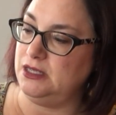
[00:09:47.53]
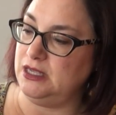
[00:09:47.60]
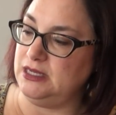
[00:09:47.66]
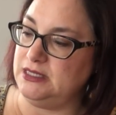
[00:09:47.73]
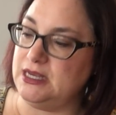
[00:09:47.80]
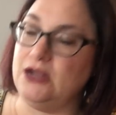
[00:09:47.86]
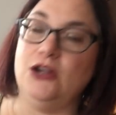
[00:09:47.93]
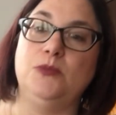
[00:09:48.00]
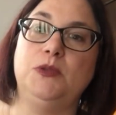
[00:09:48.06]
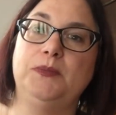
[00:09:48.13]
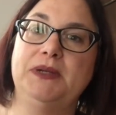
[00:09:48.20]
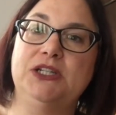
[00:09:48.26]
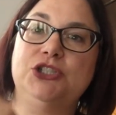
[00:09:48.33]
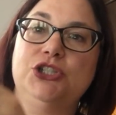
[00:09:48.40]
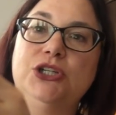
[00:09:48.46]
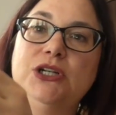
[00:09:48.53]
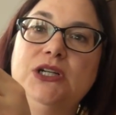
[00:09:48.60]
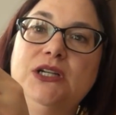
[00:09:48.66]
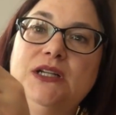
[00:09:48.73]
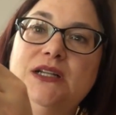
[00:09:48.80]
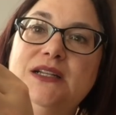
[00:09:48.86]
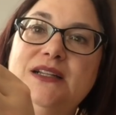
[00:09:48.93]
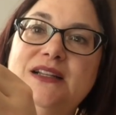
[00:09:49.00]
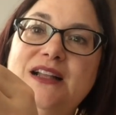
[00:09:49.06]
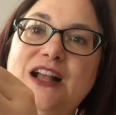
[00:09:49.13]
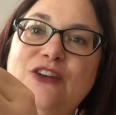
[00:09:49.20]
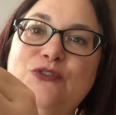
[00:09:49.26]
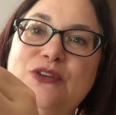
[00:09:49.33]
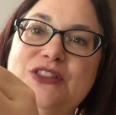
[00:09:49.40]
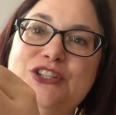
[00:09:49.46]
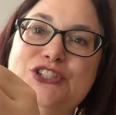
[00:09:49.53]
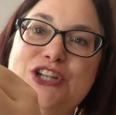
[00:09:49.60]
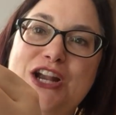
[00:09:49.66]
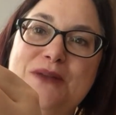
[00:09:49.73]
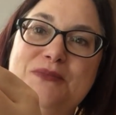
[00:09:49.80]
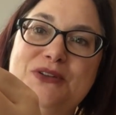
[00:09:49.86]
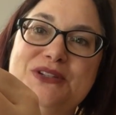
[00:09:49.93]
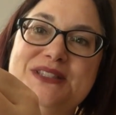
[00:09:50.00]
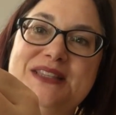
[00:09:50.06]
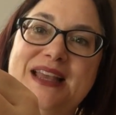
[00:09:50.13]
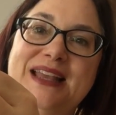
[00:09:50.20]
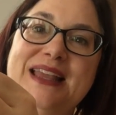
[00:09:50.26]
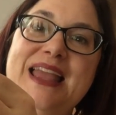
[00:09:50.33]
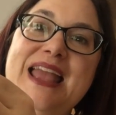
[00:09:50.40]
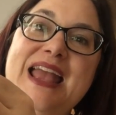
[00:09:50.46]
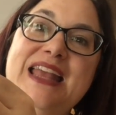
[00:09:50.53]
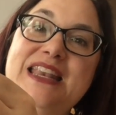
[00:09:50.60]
a terrible picture of what the charm looks like.